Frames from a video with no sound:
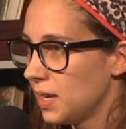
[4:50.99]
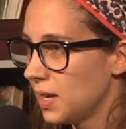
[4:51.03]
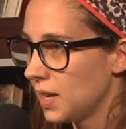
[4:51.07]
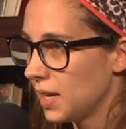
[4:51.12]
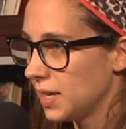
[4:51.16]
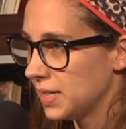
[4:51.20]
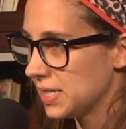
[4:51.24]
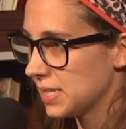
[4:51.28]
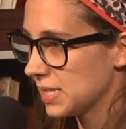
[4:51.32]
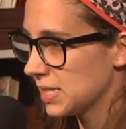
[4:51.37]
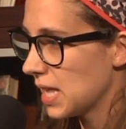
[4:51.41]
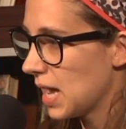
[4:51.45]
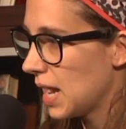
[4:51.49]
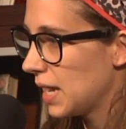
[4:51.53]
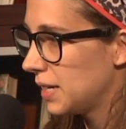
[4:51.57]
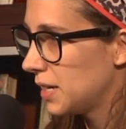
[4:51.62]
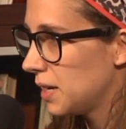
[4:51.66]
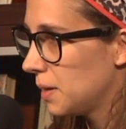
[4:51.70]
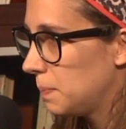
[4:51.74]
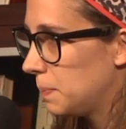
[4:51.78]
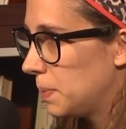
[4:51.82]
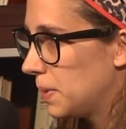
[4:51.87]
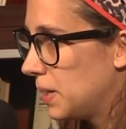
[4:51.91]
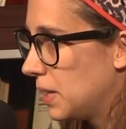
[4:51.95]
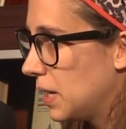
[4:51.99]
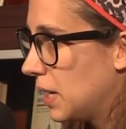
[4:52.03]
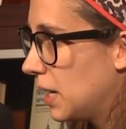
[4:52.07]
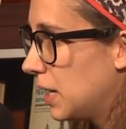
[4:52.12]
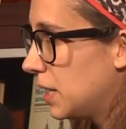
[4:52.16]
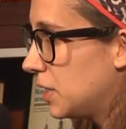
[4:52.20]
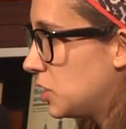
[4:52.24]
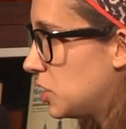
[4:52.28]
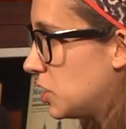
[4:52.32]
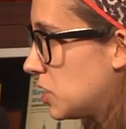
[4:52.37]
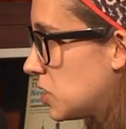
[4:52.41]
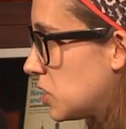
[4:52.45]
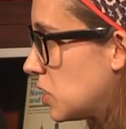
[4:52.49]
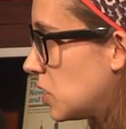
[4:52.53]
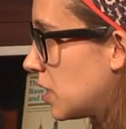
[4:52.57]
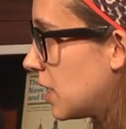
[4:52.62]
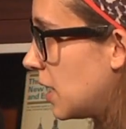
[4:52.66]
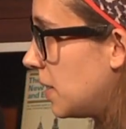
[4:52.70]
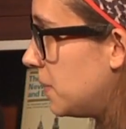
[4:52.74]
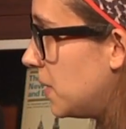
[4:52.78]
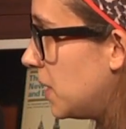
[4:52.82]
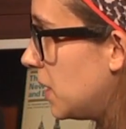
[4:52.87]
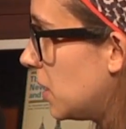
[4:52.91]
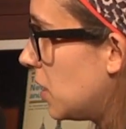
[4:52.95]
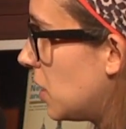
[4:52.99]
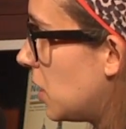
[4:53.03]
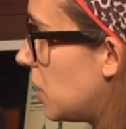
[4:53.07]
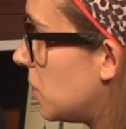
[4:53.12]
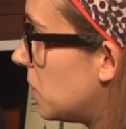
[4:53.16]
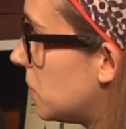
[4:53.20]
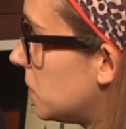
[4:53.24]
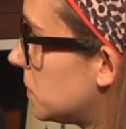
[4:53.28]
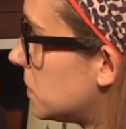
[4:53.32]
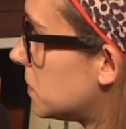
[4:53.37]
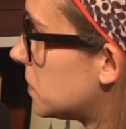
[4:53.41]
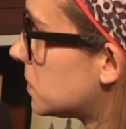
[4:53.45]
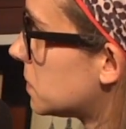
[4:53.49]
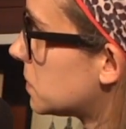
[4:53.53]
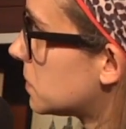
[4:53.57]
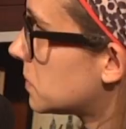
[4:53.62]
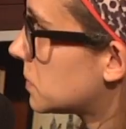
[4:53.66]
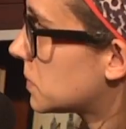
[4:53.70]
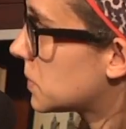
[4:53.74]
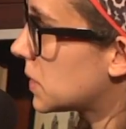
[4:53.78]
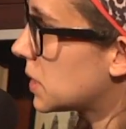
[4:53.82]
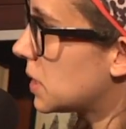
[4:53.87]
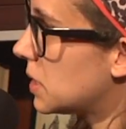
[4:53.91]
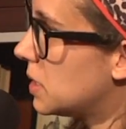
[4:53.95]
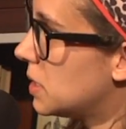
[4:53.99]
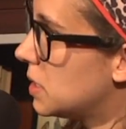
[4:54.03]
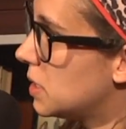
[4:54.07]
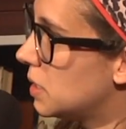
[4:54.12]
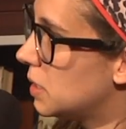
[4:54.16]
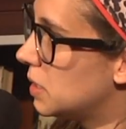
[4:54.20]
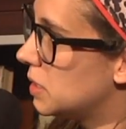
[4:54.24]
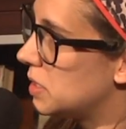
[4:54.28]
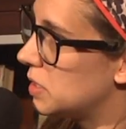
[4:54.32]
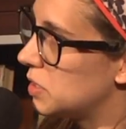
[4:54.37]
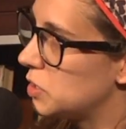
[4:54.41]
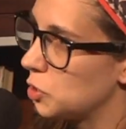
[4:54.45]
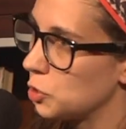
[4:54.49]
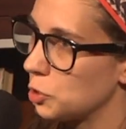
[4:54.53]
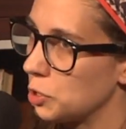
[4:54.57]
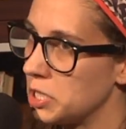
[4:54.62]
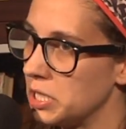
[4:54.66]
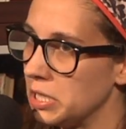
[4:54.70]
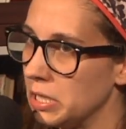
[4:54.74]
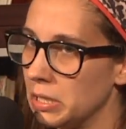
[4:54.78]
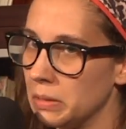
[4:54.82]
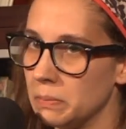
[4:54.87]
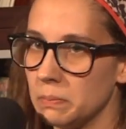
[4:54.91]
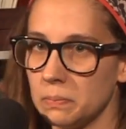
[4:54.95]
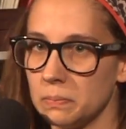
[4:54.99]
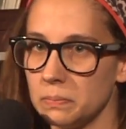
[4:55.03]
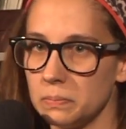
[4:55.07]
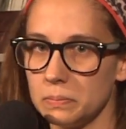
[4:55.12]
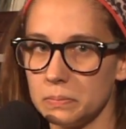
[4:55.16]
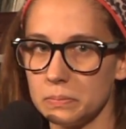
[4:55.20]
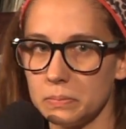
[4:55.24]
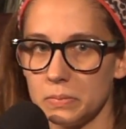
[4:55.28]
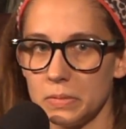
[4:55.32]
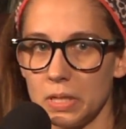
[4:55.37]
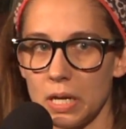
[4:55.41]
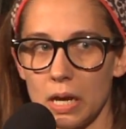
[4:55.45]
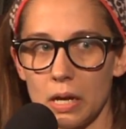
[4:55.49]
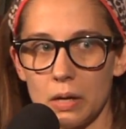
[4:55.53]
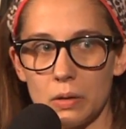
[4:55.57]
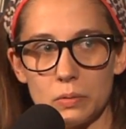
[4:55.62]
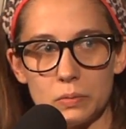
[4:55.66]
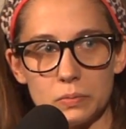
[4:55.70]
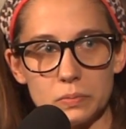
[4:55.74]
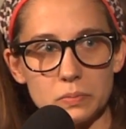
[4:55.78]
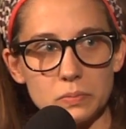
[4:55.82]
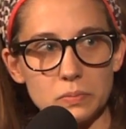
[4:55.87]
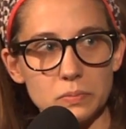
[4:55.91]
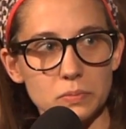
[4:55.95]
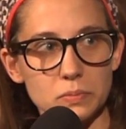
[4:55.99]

I slide up, and I just look at him, and I go, is this your team now?